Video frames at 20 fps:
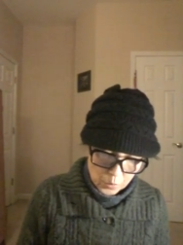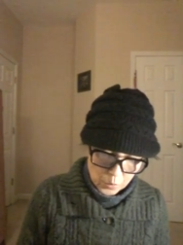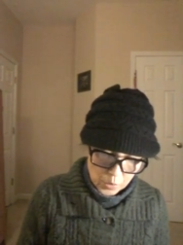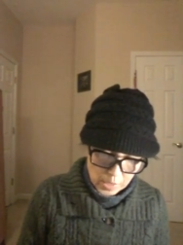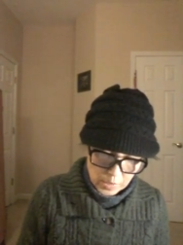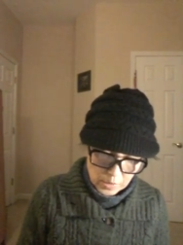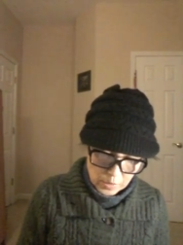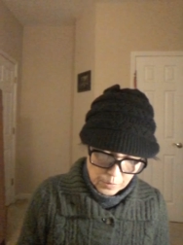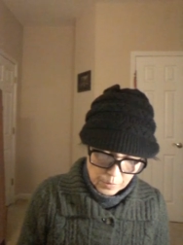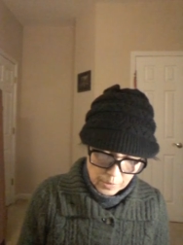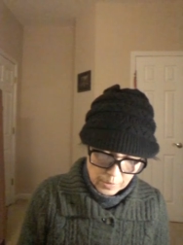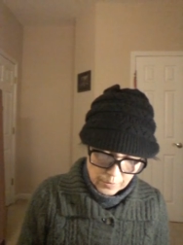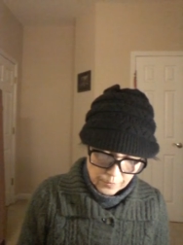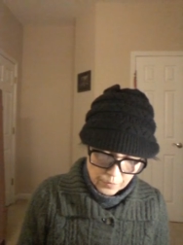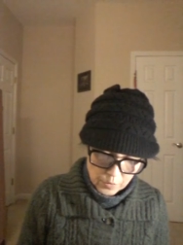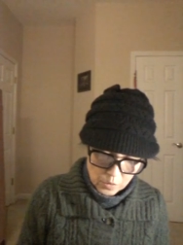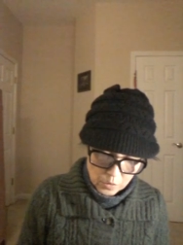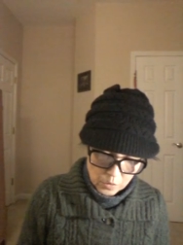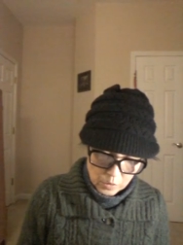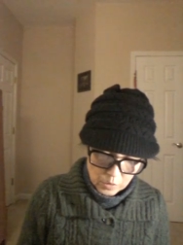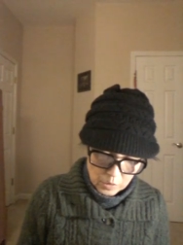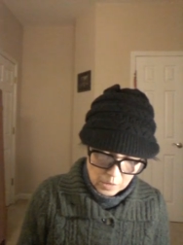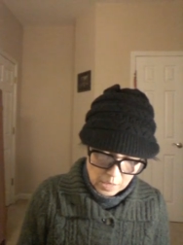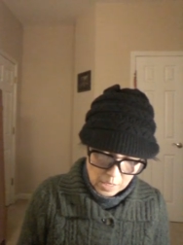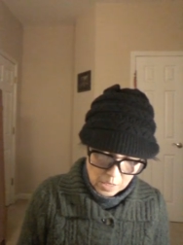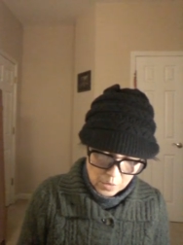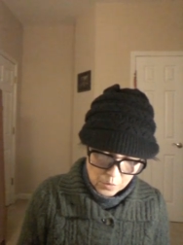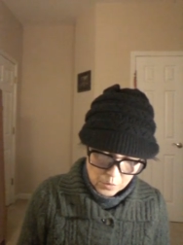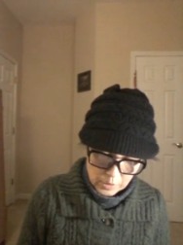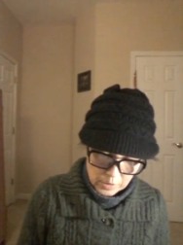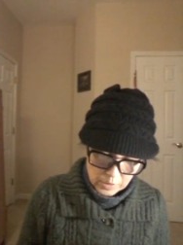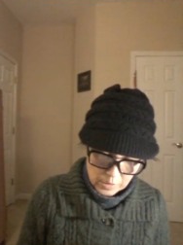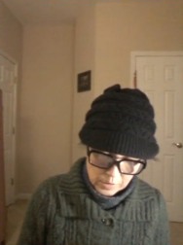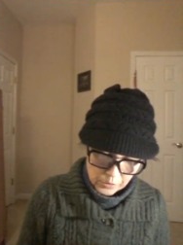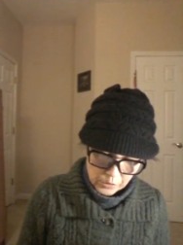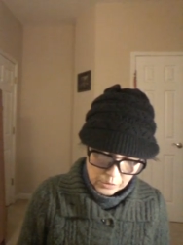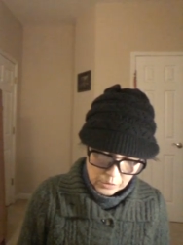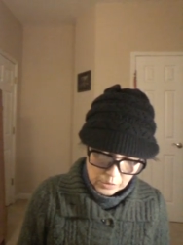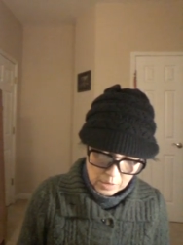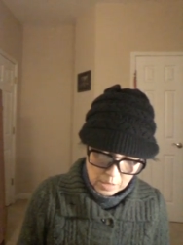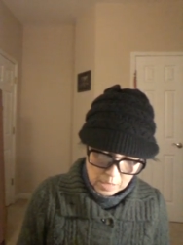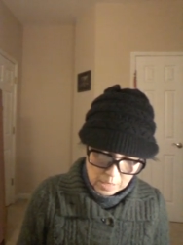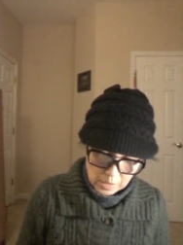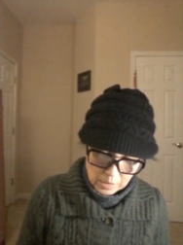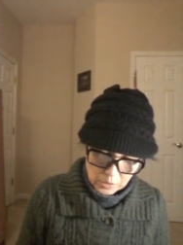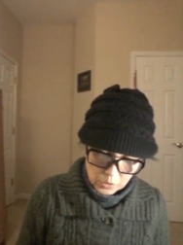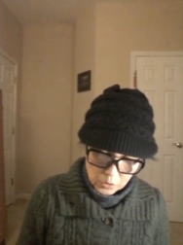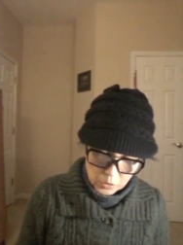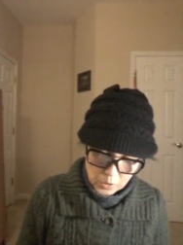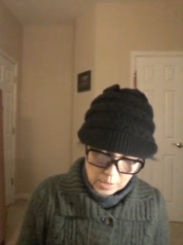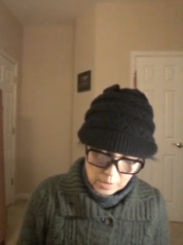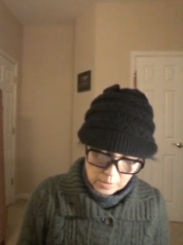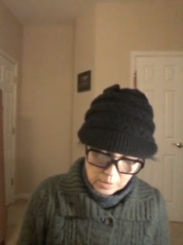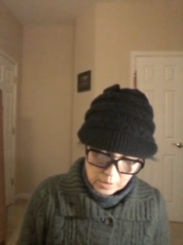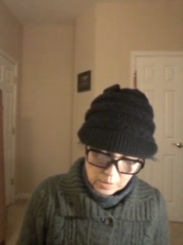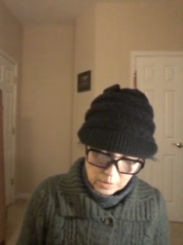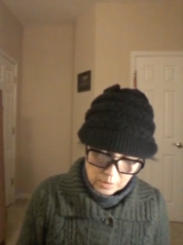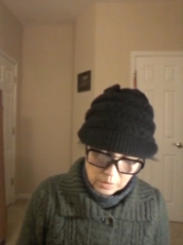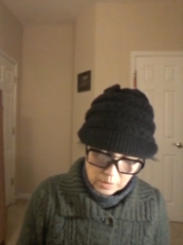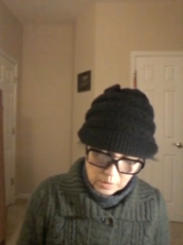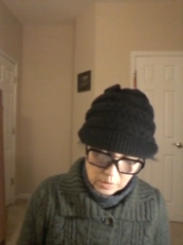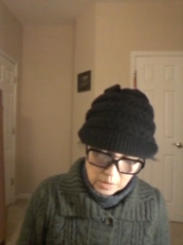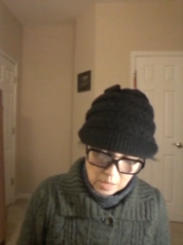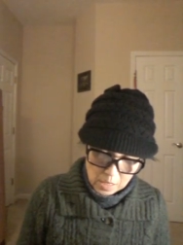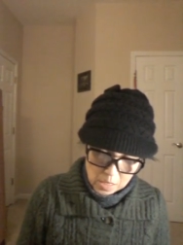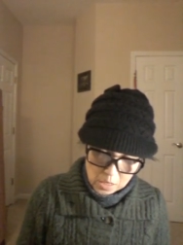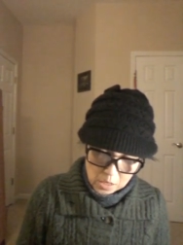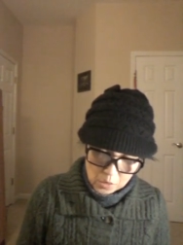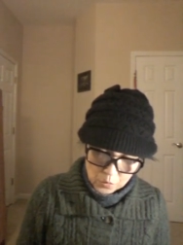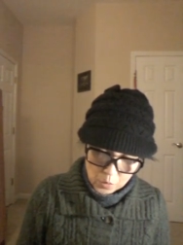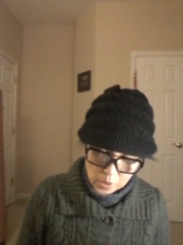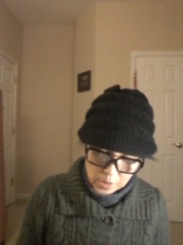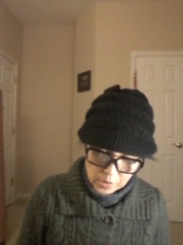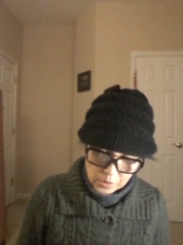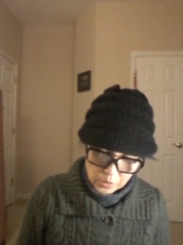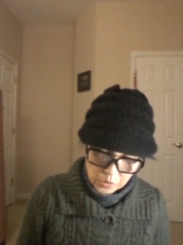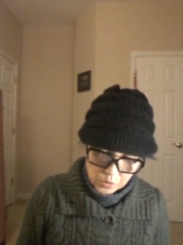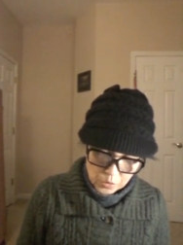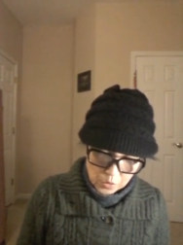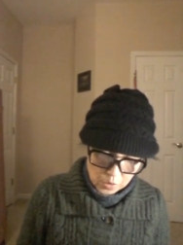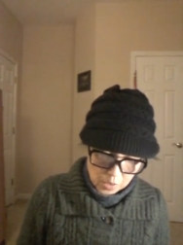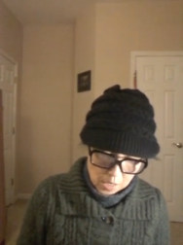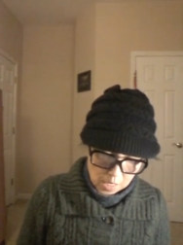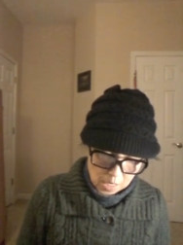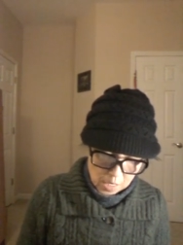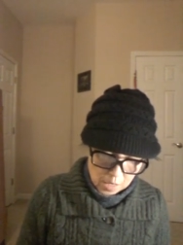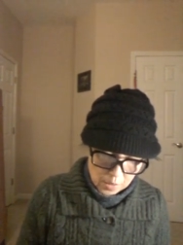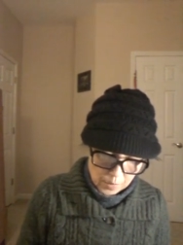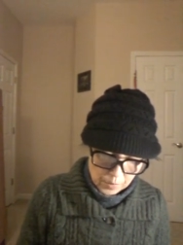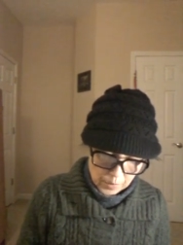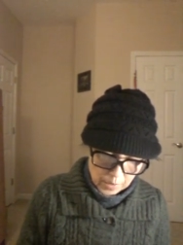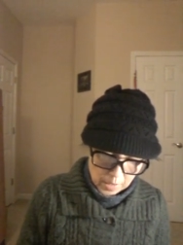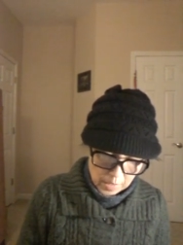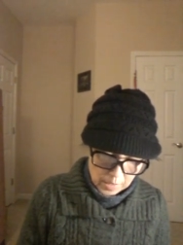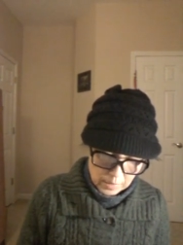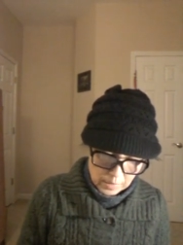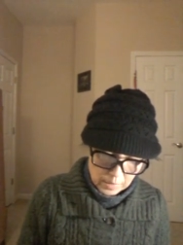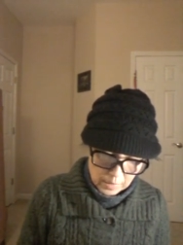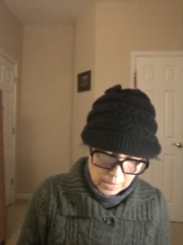Brand me for cowardice, dressings. Once your arm has